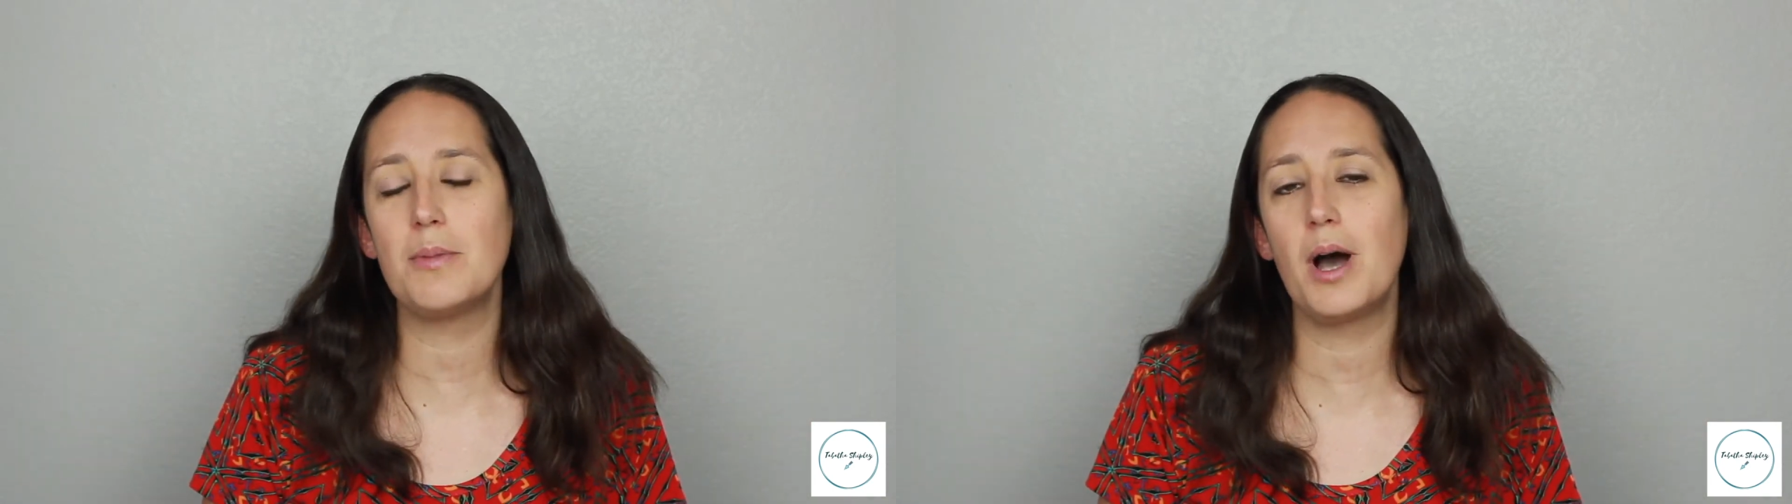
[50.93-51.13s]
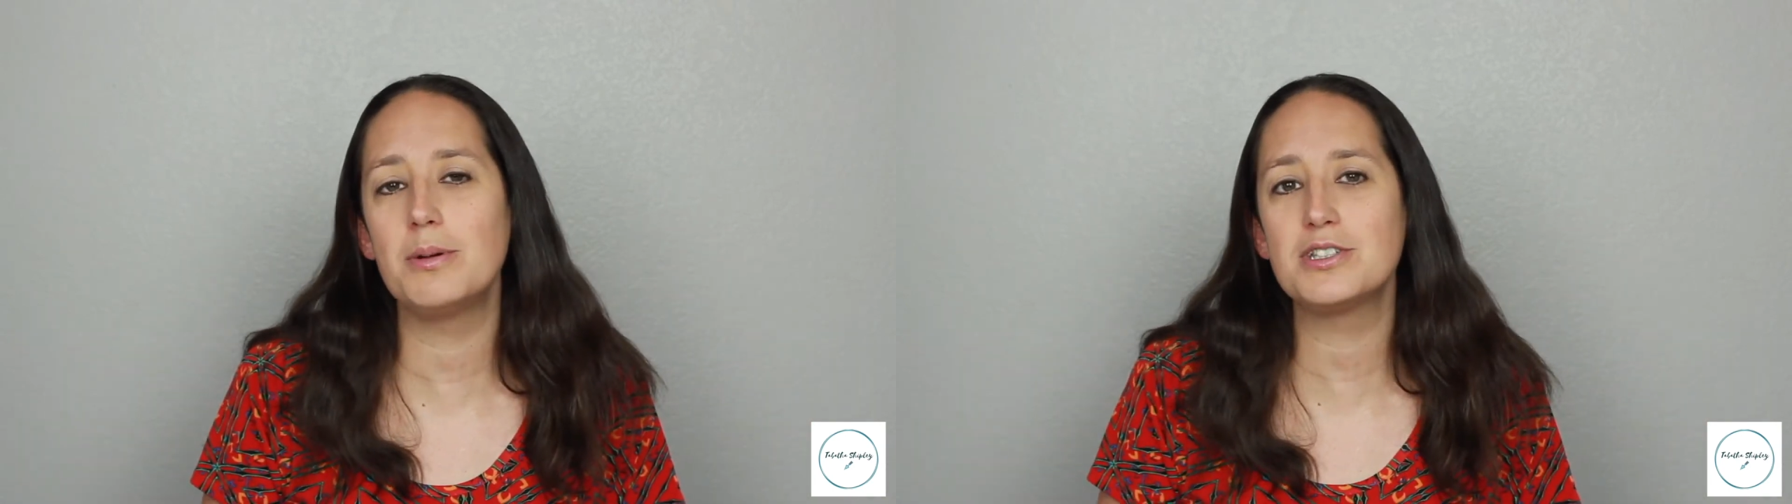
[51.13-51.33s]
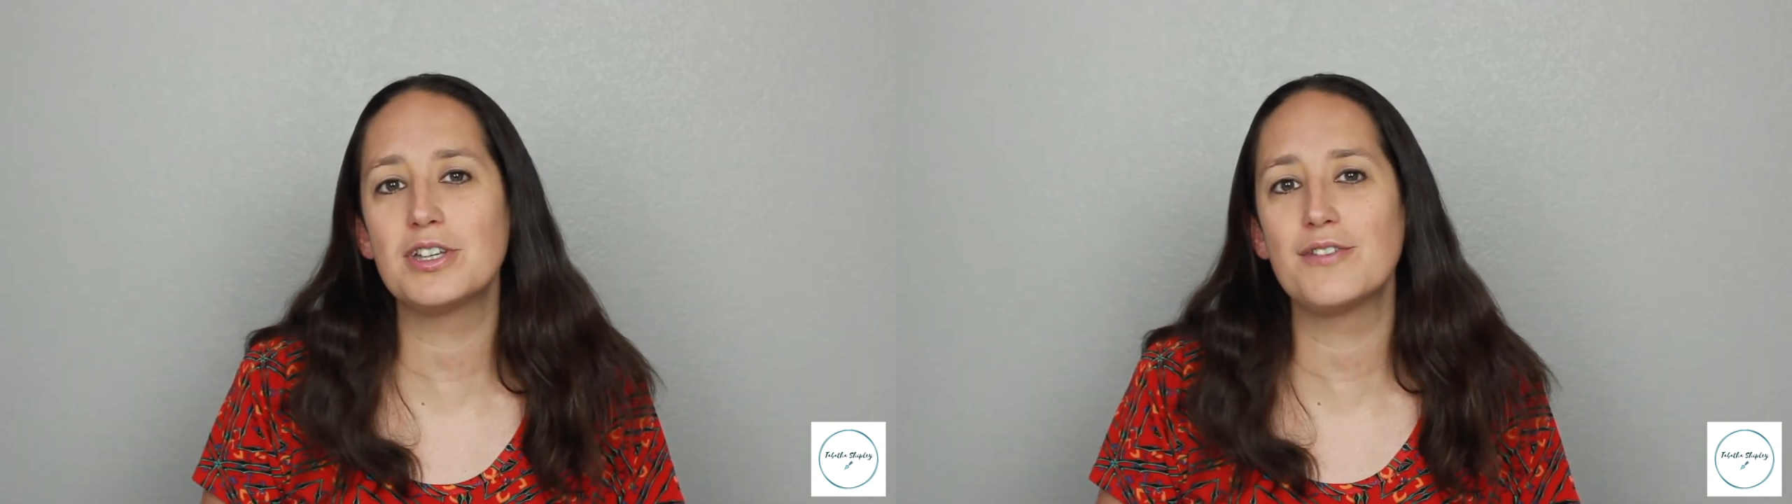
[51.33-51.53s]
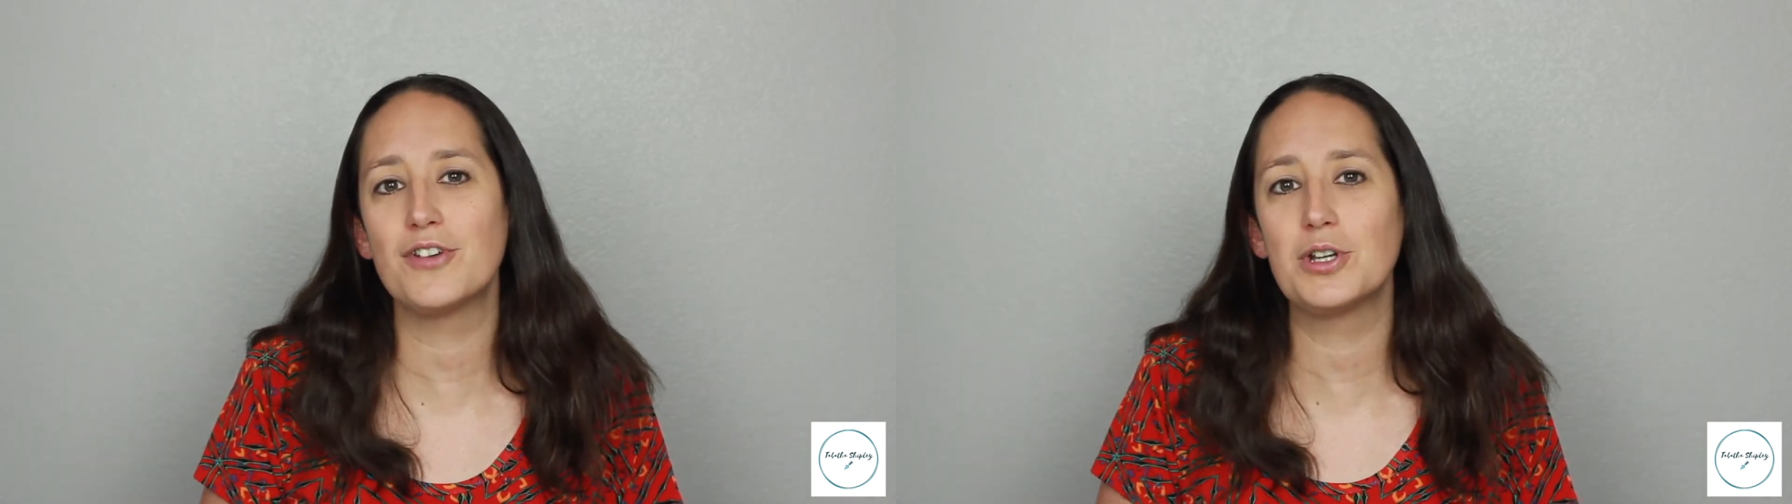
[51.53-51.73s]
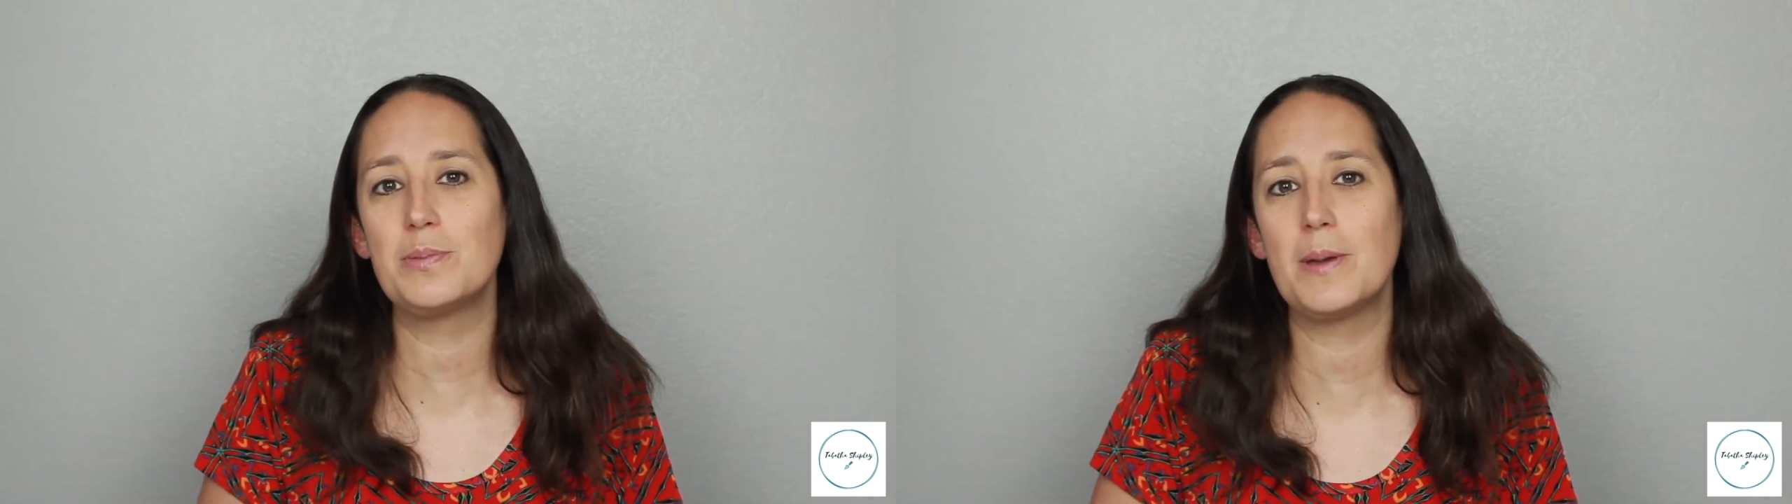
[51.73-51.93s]
always looking for
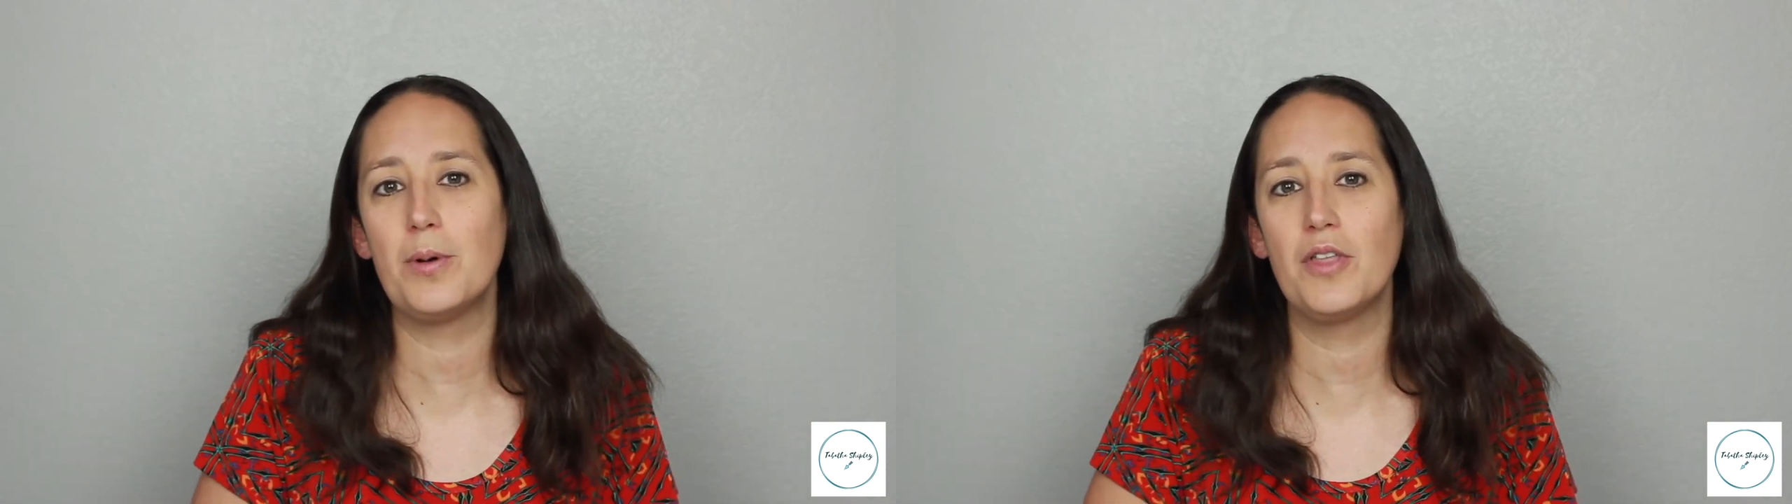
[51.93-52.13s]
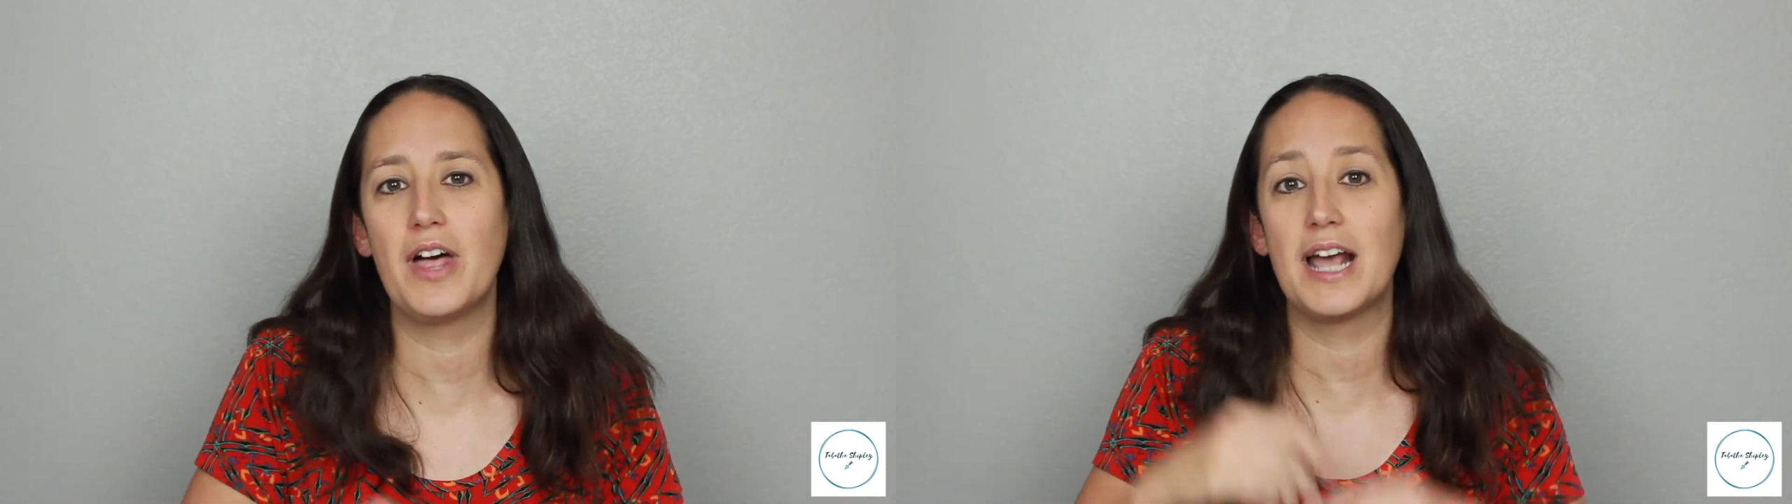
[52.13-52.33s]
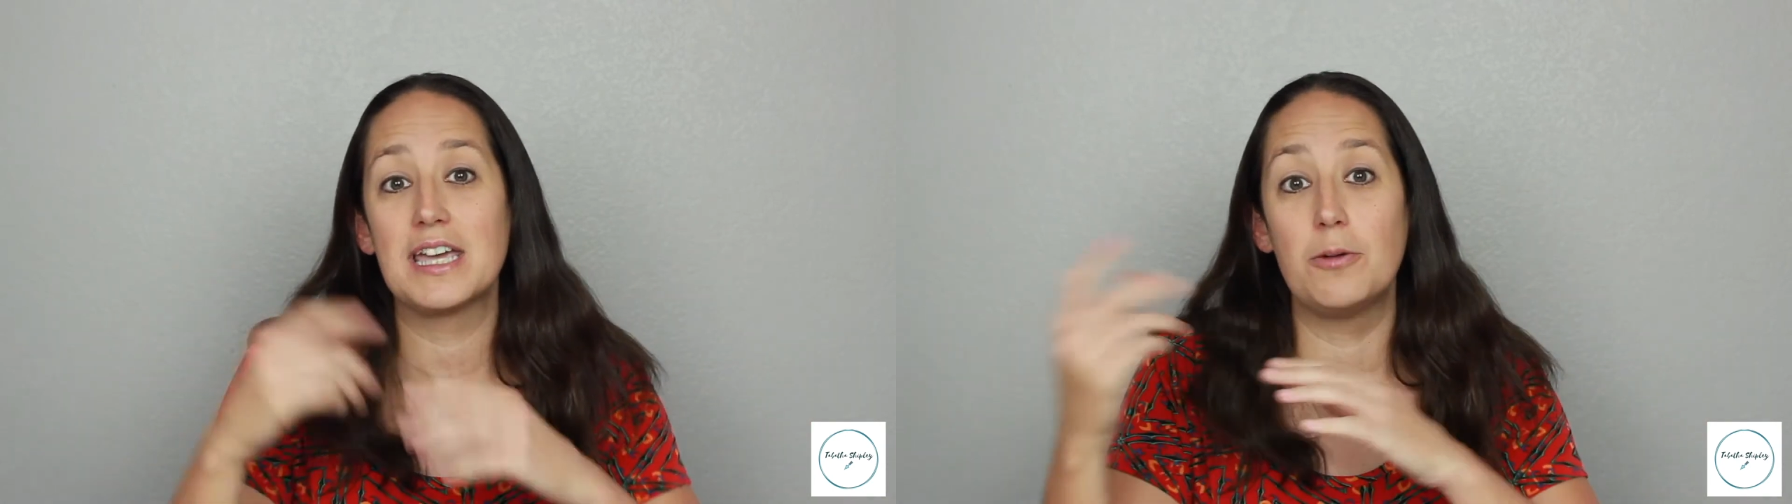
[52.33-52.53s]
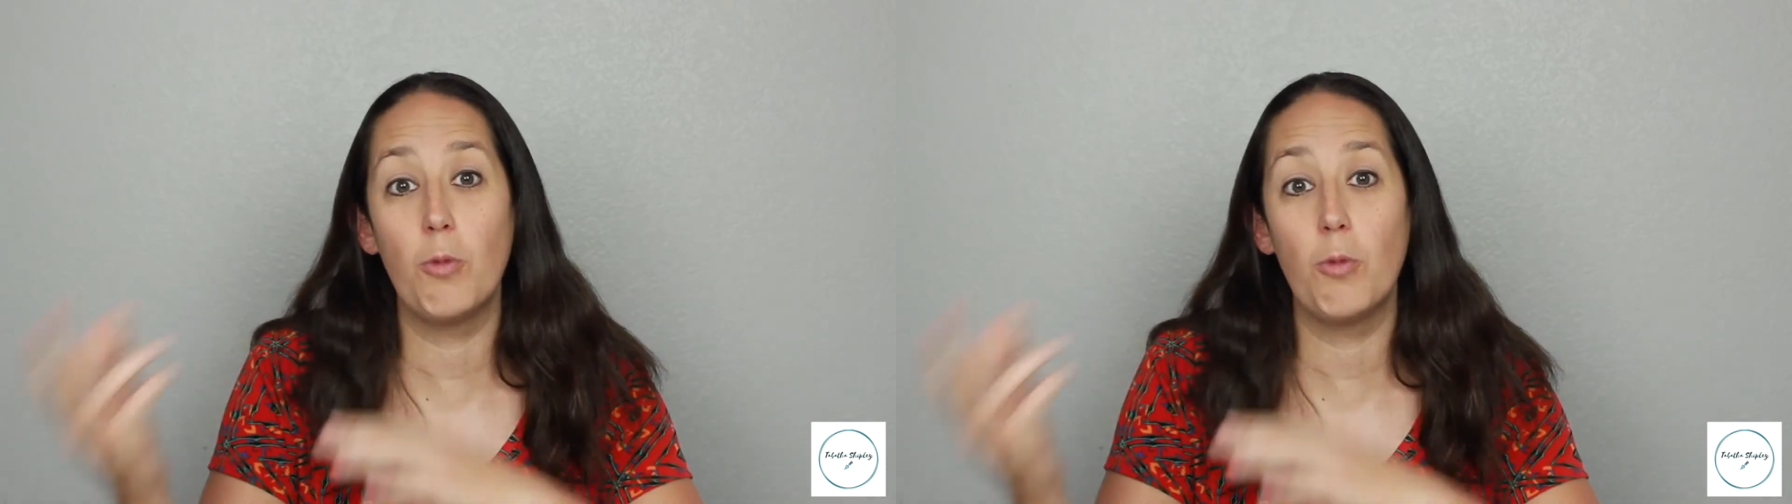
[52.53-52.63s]
new people that I can